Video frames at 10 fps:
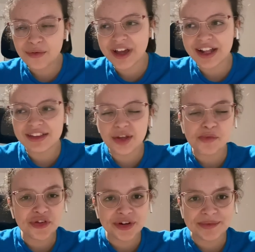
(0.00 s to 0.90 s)
we had some
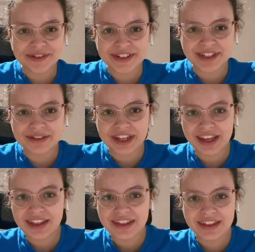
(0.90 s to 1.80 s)
group
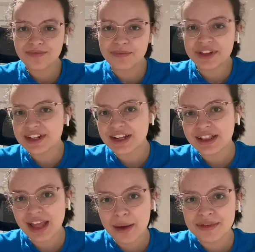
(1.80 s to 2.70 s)
activities, visiting
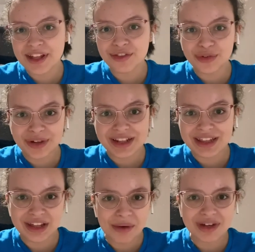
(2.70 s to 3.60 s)
labs and doing
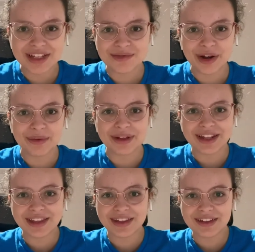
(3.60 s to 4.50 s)
some experiments.